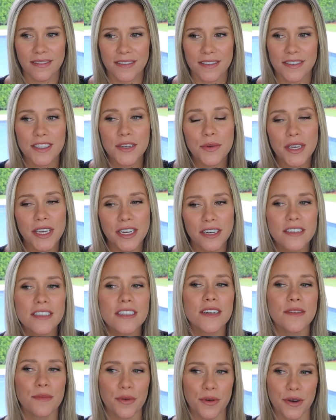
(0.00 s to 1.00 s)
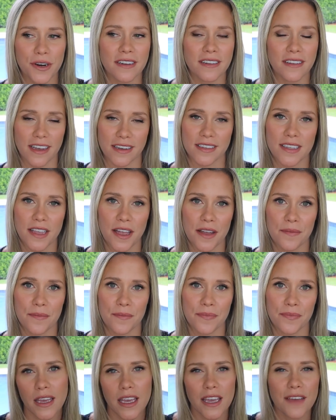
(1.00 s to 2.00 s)
So here's an important lesson.
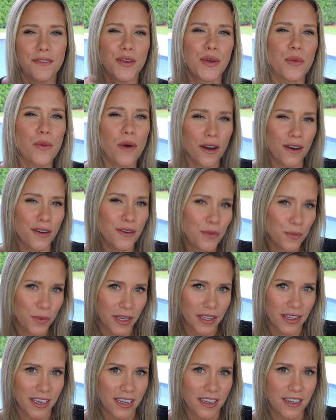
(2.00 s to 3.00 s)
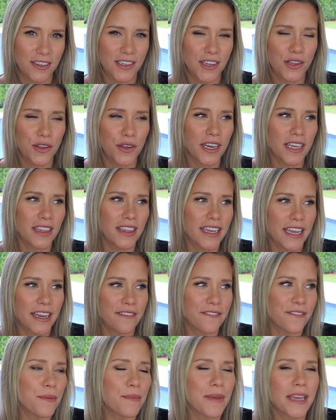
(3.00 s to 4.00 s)
If you aren't willing to look at the
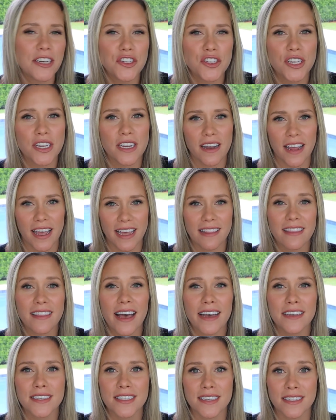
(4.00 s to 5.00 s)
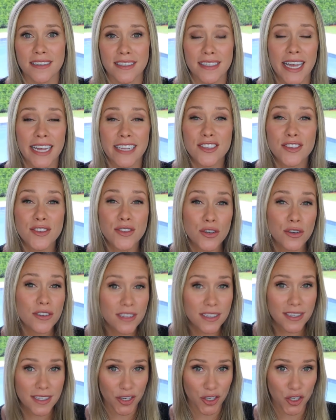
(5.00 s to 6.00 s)
information and lessons that
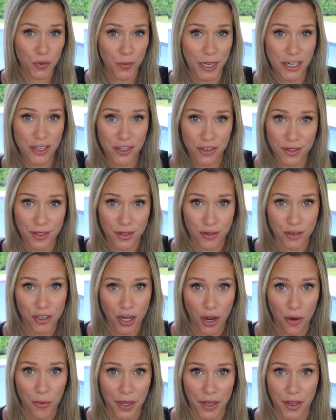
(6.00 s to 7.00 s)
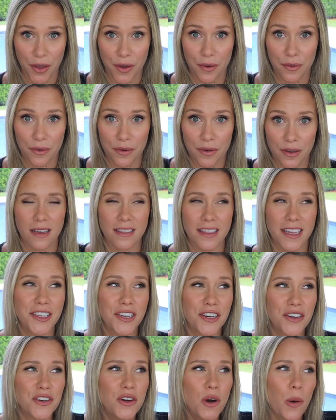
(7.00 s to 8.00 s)
certain situations are showing you, then
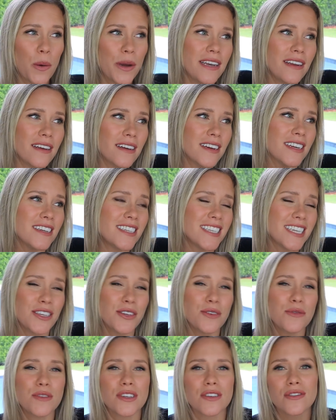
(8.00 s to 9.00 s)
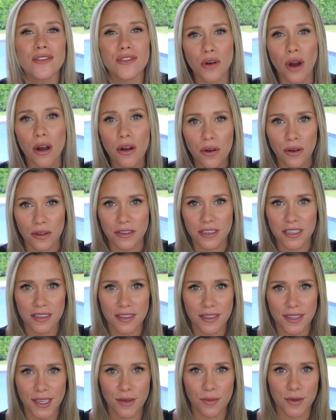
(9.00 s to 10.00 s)
you're going to continue to struggle to
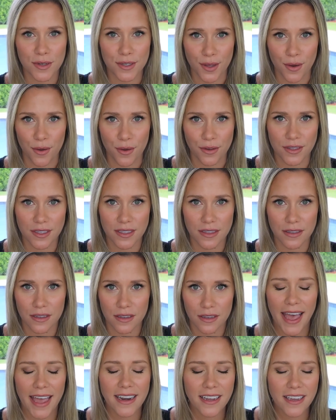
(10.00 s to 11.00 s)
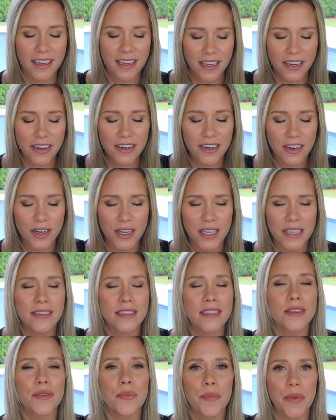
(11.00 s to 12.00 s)
see results. And here is
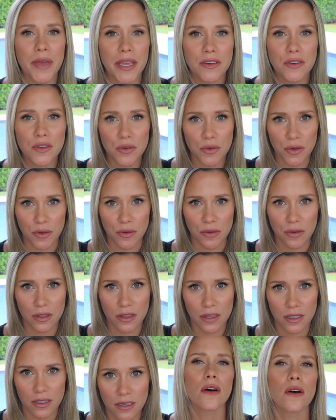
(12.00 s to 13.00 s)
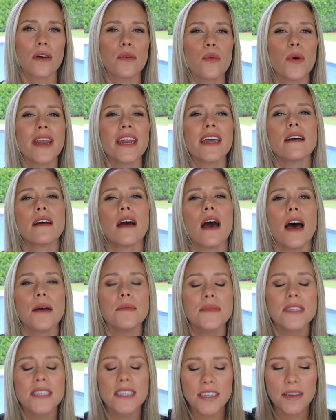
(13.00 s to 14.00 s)
the big truth. When it
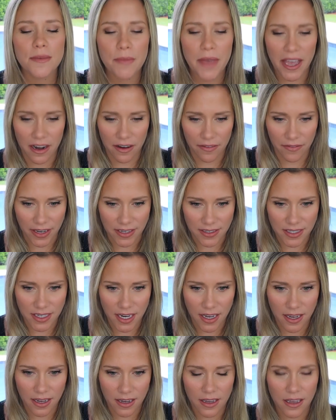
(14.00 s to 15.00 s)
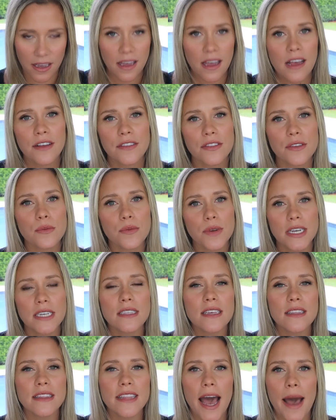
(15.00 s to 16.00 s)
comes to manifesting, the
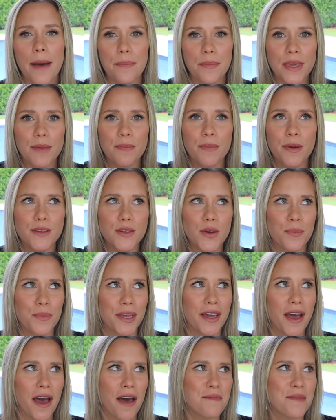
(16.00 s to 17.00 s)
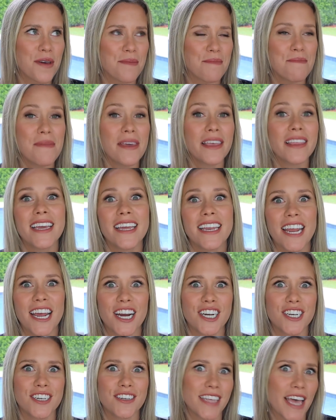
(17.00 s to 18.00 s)
reason that people don't become
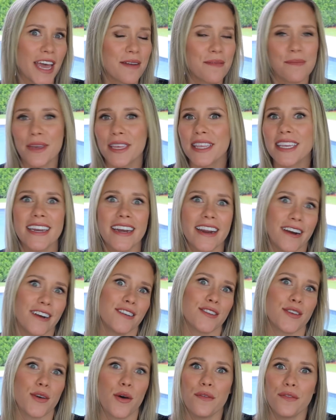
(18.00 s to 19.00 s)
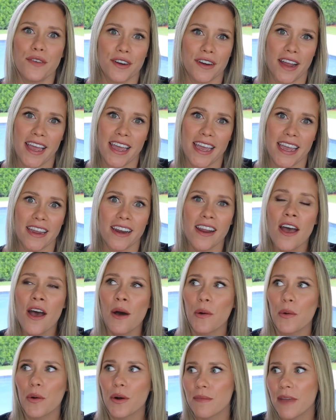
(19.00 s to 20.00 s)
millionaires and billionaires overnight
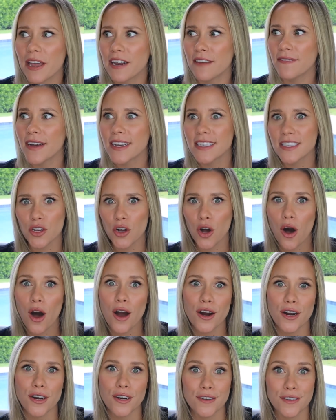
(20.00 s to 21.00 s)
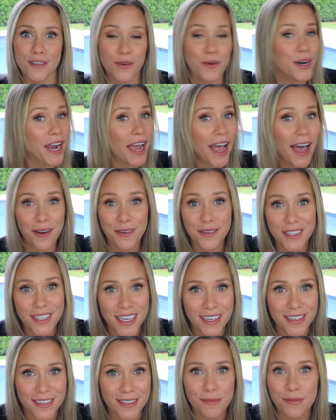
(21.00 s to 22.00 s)
or manifest cars or
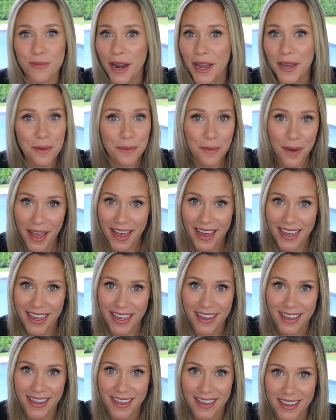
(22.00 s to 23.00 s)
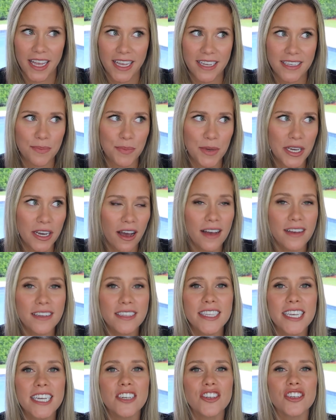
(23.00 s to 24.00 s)
houses right away is
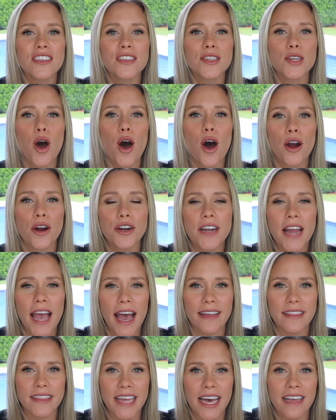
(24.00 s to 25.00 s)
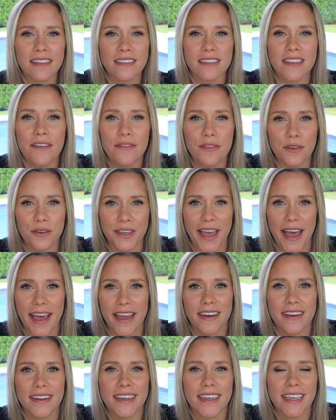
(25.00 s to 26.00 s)
because they just aren't at that level
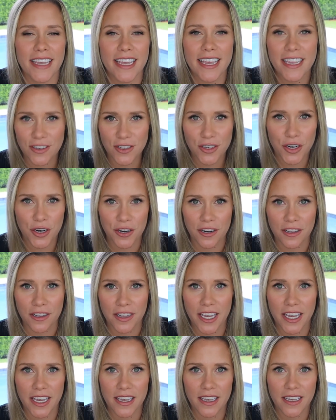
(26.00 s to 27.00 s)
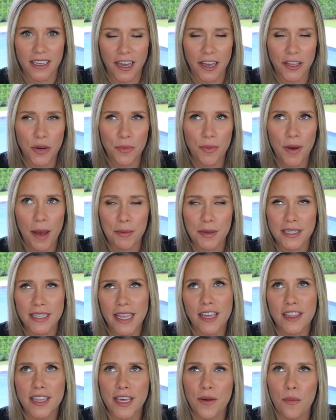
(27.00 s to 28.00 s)
yet internally. And you're probably
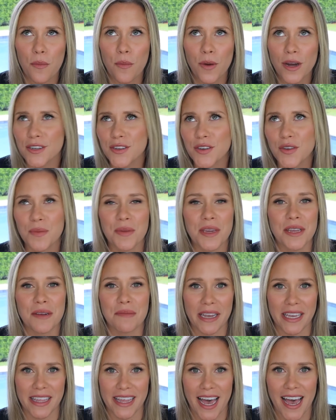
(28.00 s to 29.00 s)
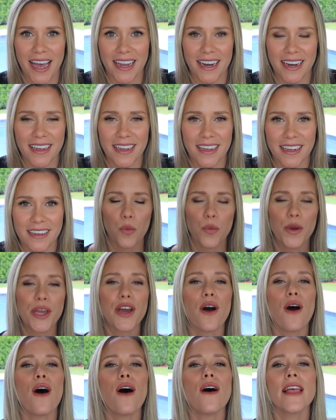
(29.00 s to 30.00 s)
saying, like, what do you mean by that? We
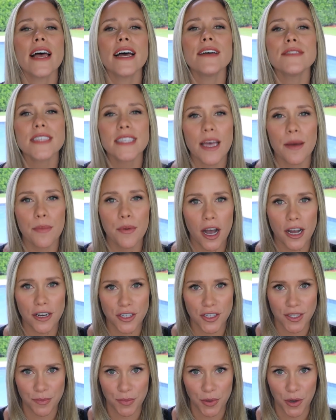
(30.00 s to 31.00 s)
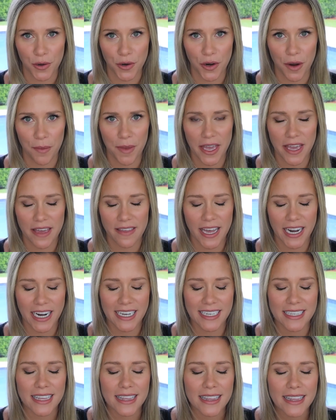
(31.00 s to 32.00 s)
all have subconscious programming that
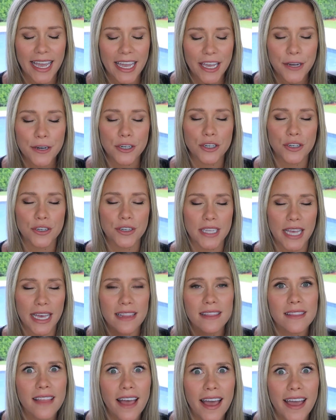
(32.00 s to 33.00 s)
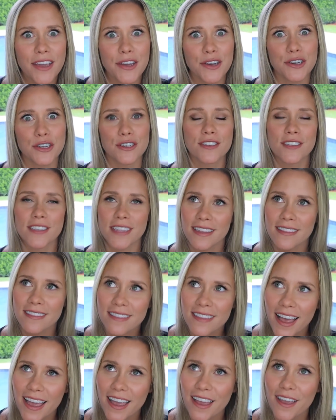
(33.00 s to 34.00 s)
has layers and layers and
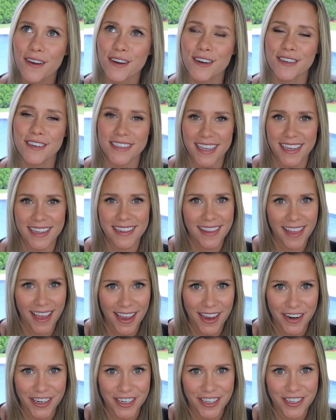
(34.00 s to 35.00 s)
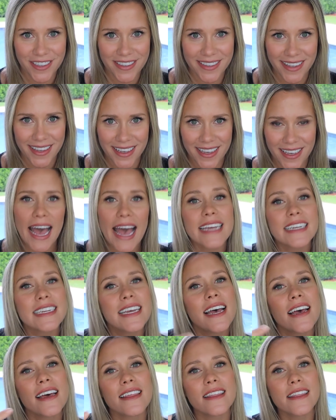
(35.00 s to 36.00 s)
layers and layers. And
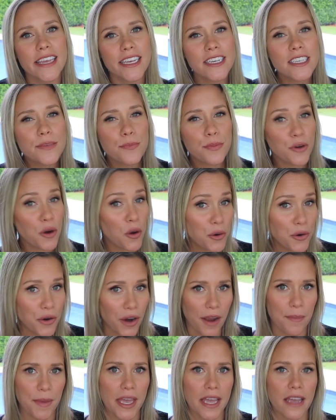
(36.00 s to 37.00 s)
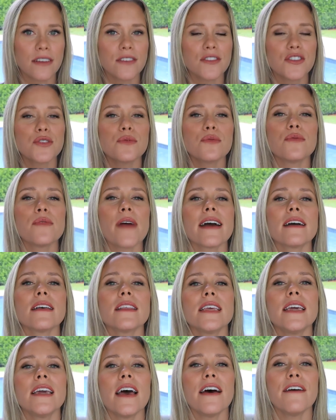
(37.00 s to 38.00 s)
this programming
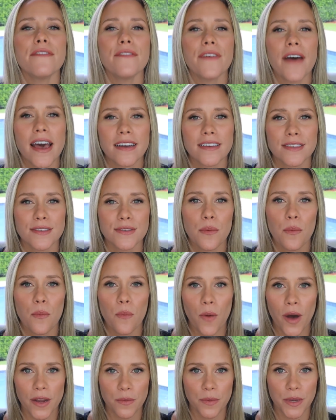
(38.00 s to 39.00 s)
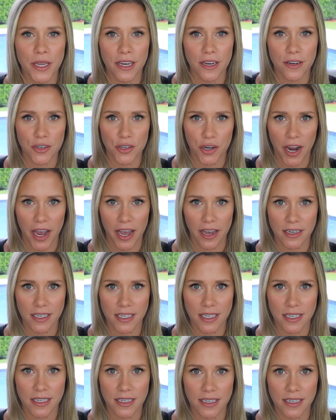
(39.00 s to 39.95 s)
directly affects what we attract.